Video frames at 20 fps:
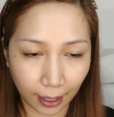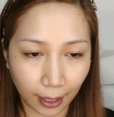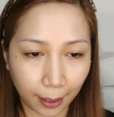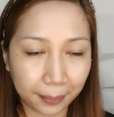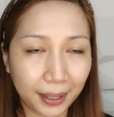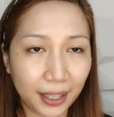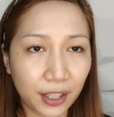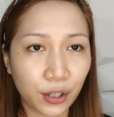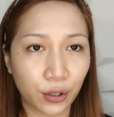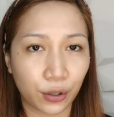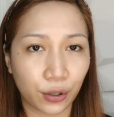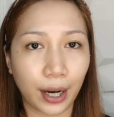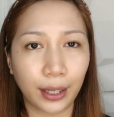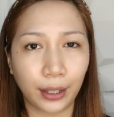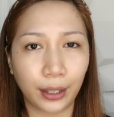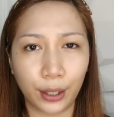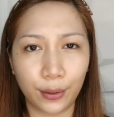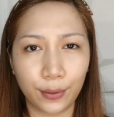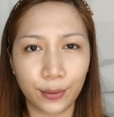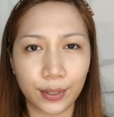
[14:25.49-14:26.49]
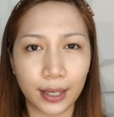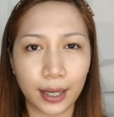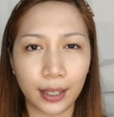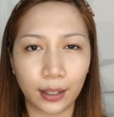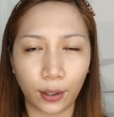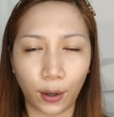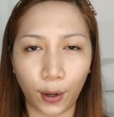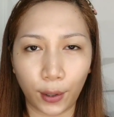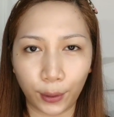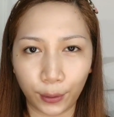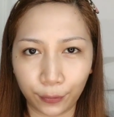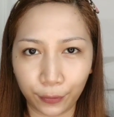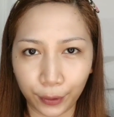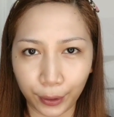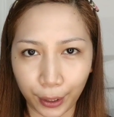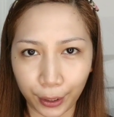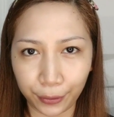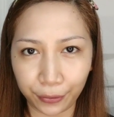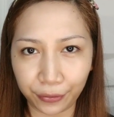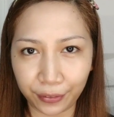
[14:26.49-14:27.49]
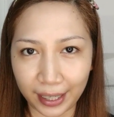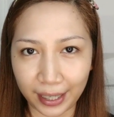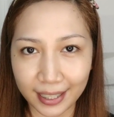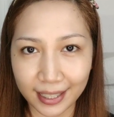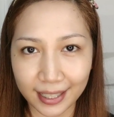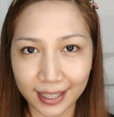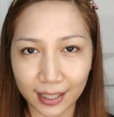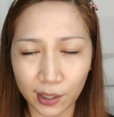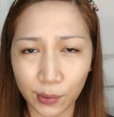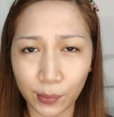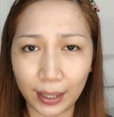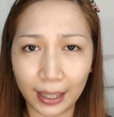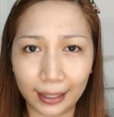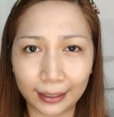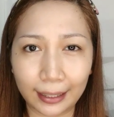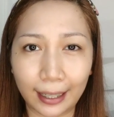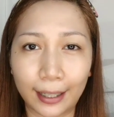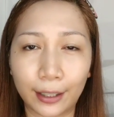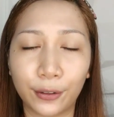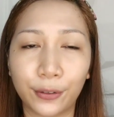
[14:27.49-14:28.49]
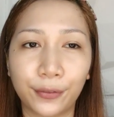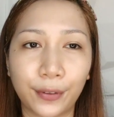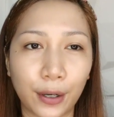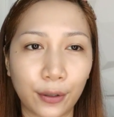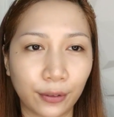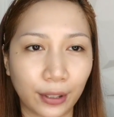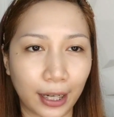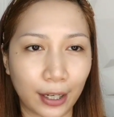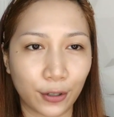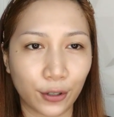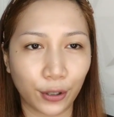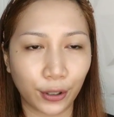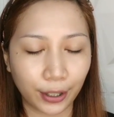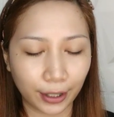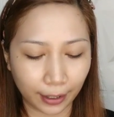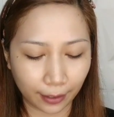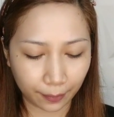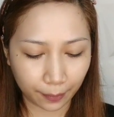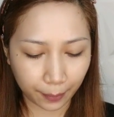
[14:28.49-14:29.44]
Let's try to use it all over our face since wala tayong foundation.